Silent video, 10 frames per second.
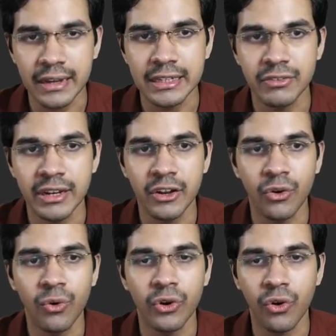it will
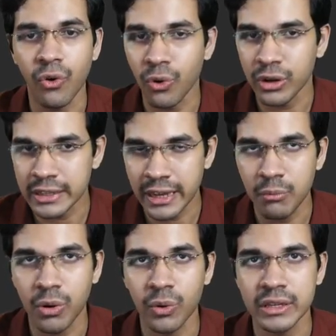load all the
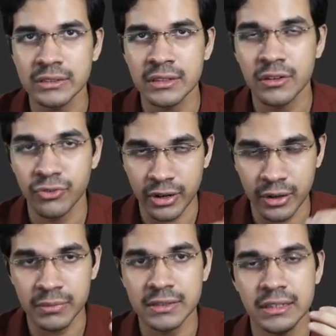employees
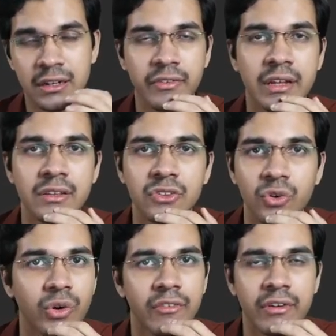from the server
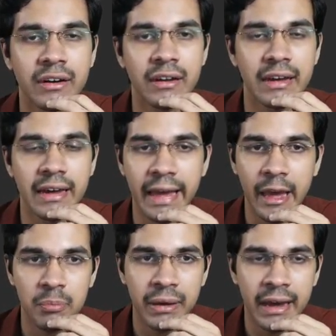through our
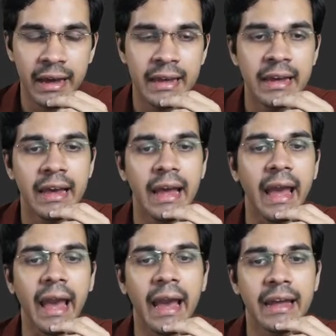API.
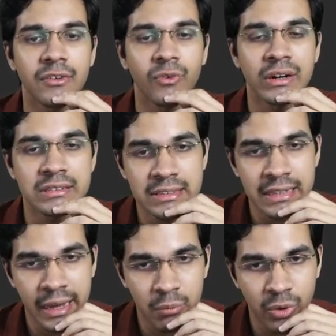And once
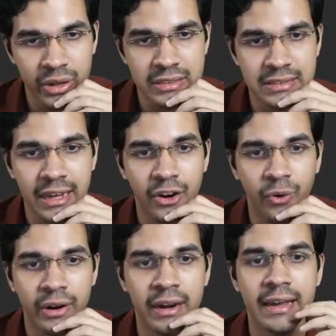the employees are
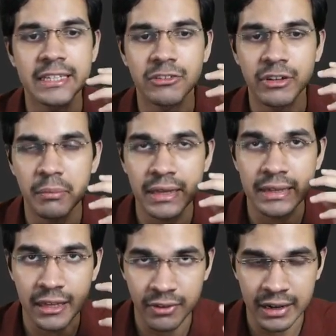loaded, it will be
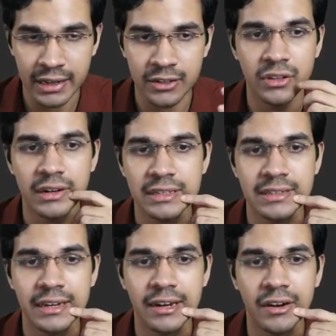given into the
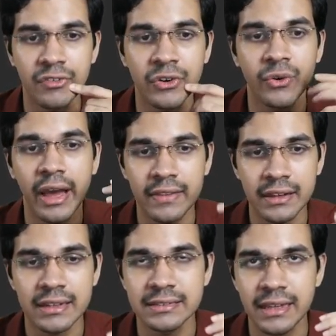recycler view, and the
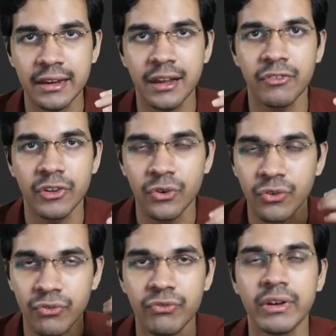recycler
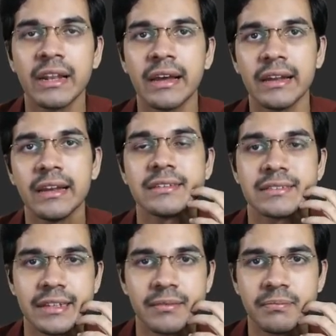view will
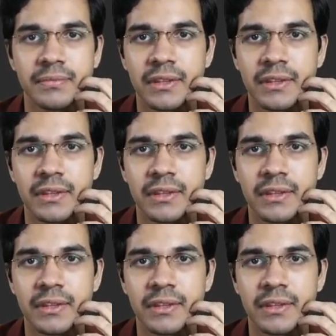list them.